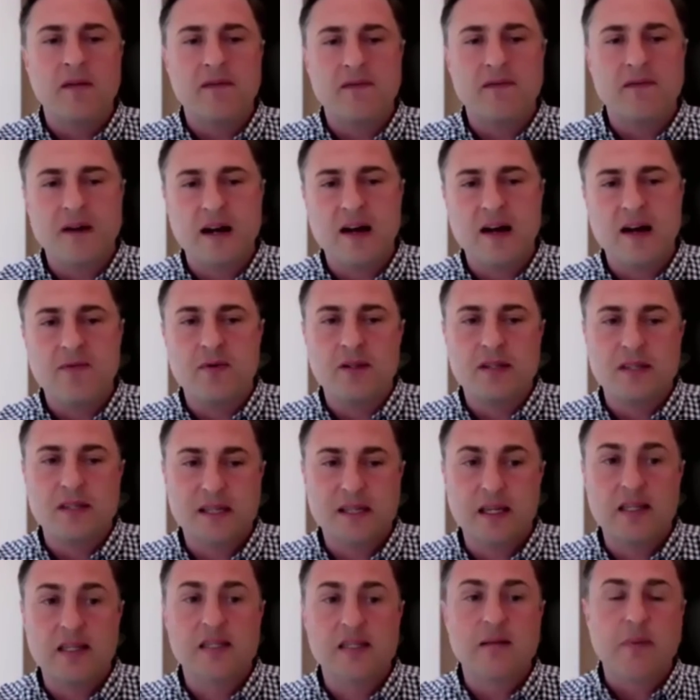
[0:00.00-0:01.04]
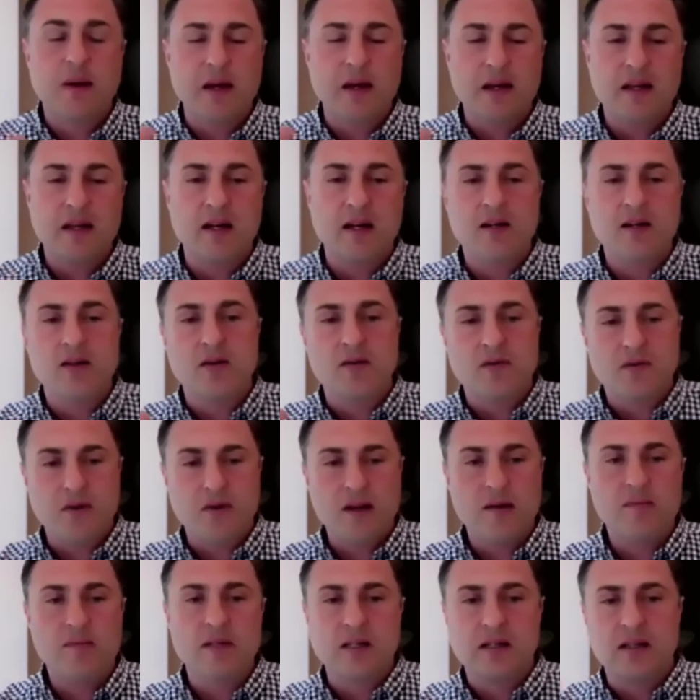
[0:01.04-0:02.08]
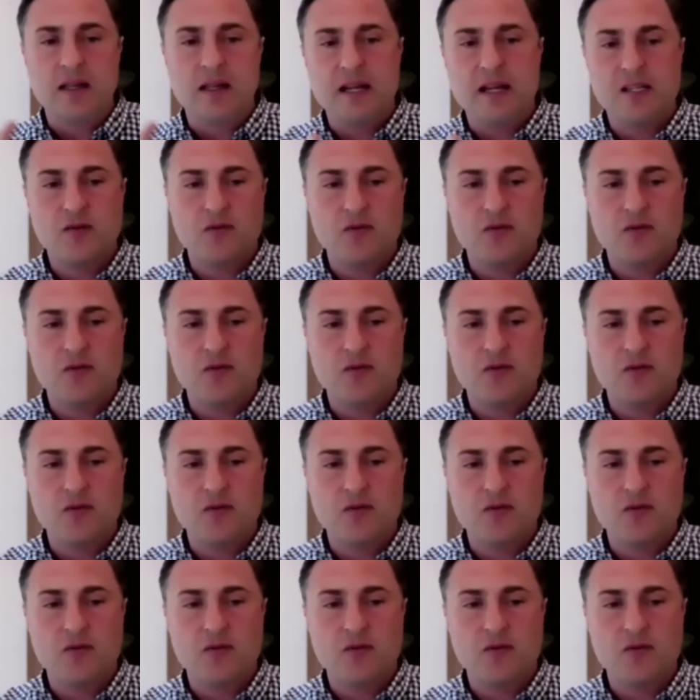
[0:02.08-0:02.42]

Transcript: 15, 16, depending on your frame to glass